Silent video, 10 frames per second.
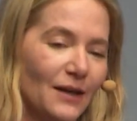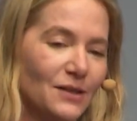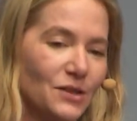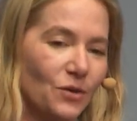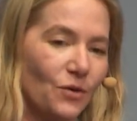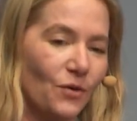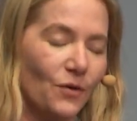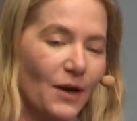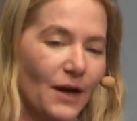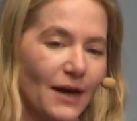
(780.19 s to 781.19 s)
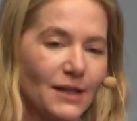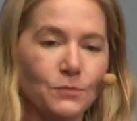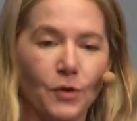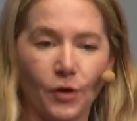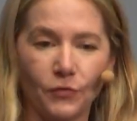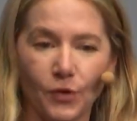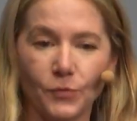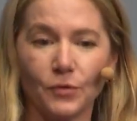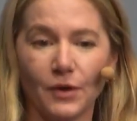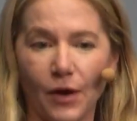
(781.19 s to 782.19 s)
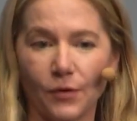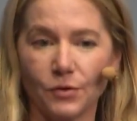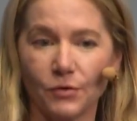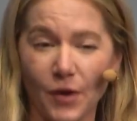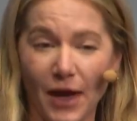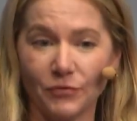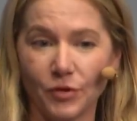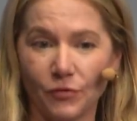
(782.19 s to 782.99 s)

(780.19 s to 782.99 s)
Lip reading: So as we heard from you now, you have your